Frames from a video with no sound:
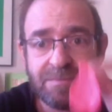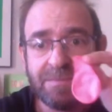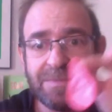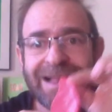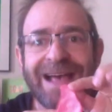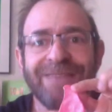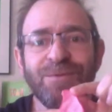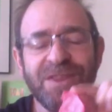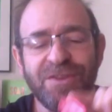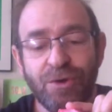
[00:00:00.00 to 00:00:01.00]
live
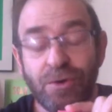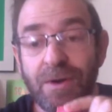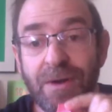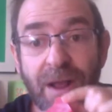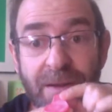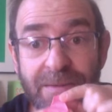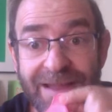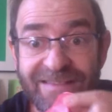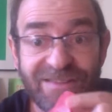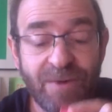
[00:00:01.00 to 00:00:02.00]
with you.
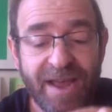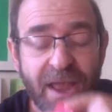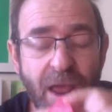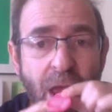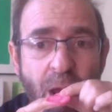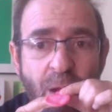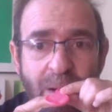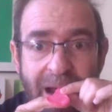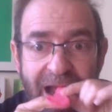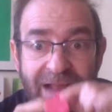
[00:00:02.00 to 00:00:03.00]
Let's try.
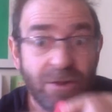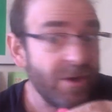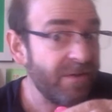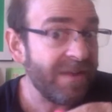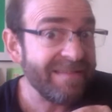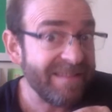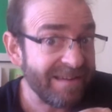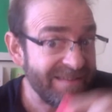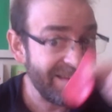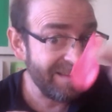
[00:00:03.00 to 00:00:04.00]
I don't know if I'll
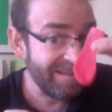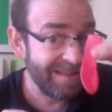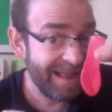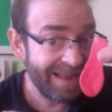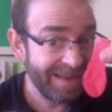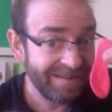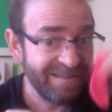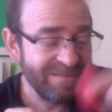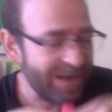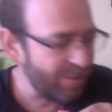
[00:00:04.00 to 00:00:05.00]
succeed tying
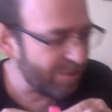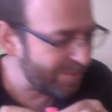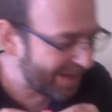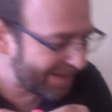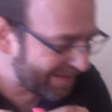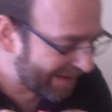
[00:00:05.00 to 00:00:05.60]
this balloon, but